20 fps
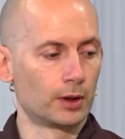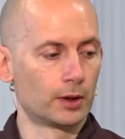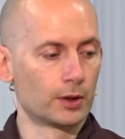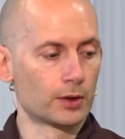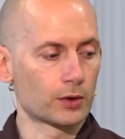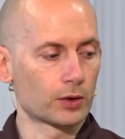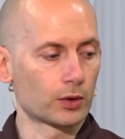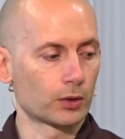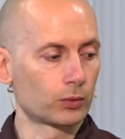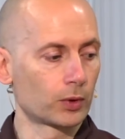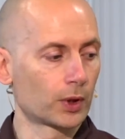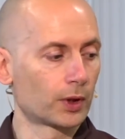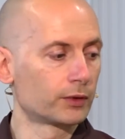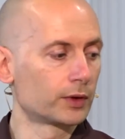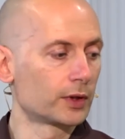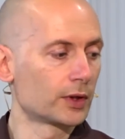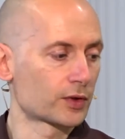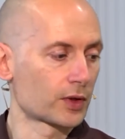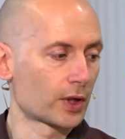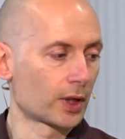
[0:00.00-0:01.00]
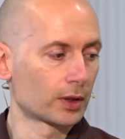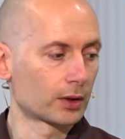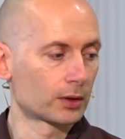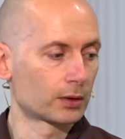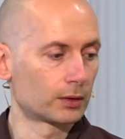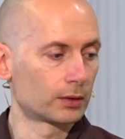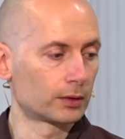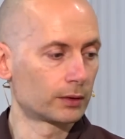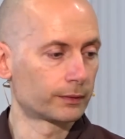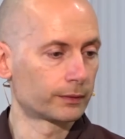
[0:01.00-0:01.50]
So to have this
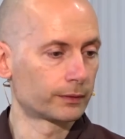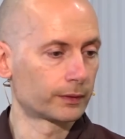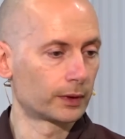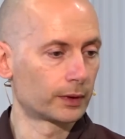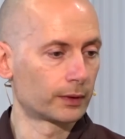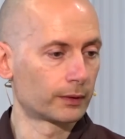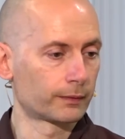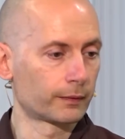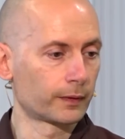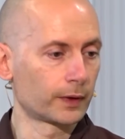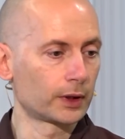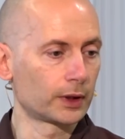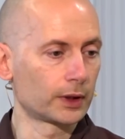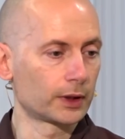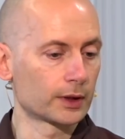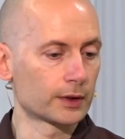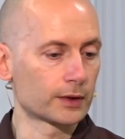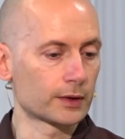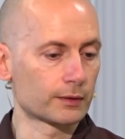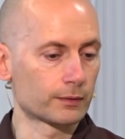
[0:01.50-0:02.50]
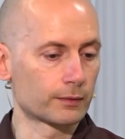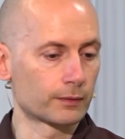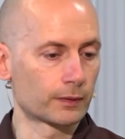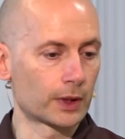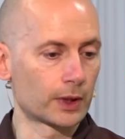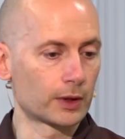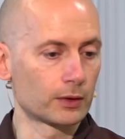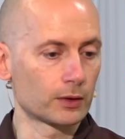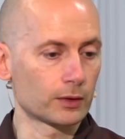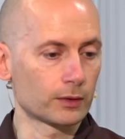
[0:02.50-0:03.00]
anchor of feeling is
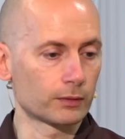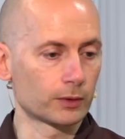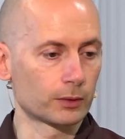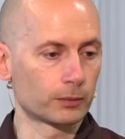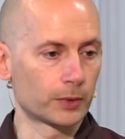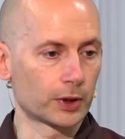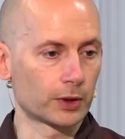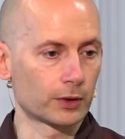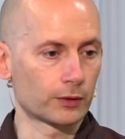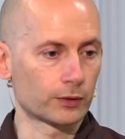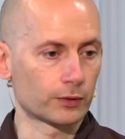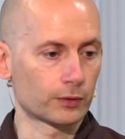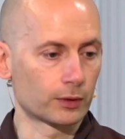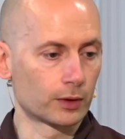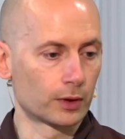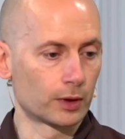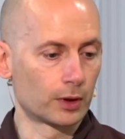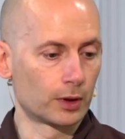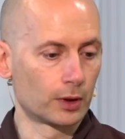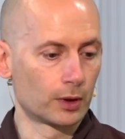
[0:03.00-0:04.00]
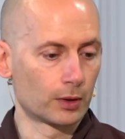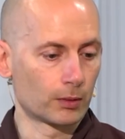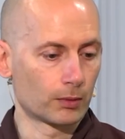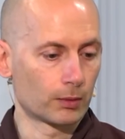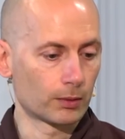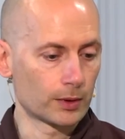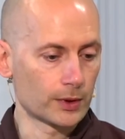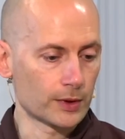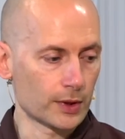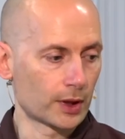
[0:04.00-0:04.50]
very useful, because
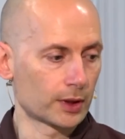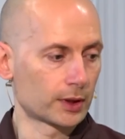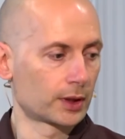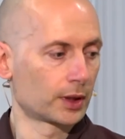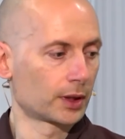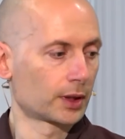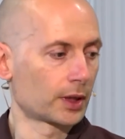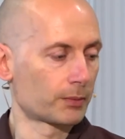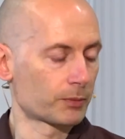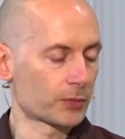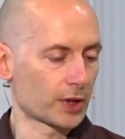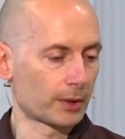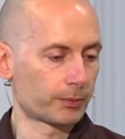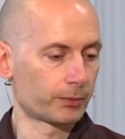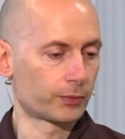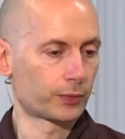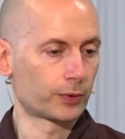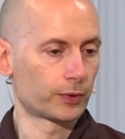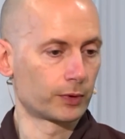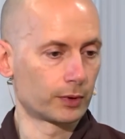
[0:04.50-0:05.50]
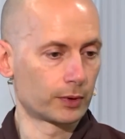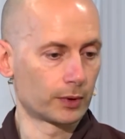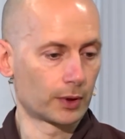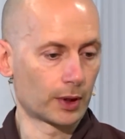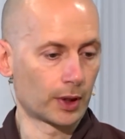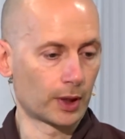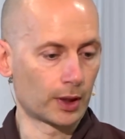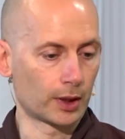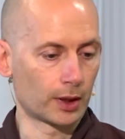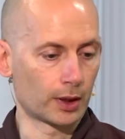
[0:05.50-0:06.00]
when something comes up,
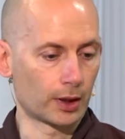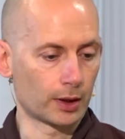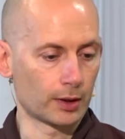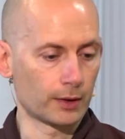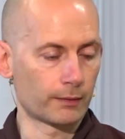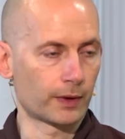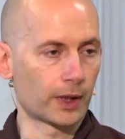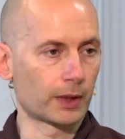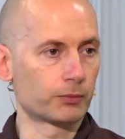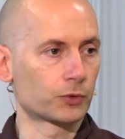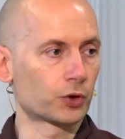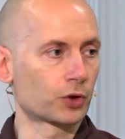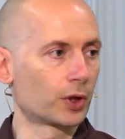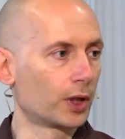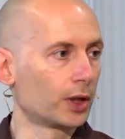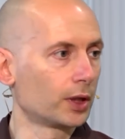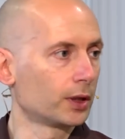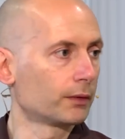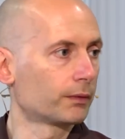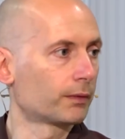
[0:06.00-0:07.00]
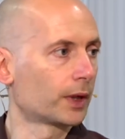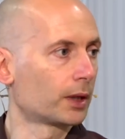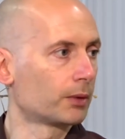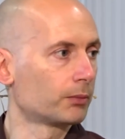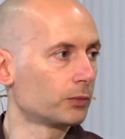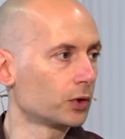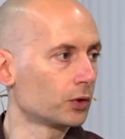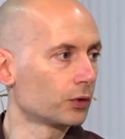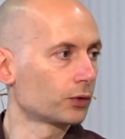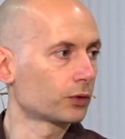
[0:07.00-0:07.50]
if I'm trained, if
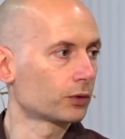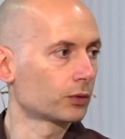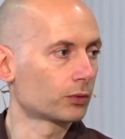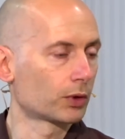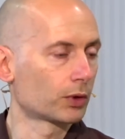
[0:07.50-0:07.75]
I'm used to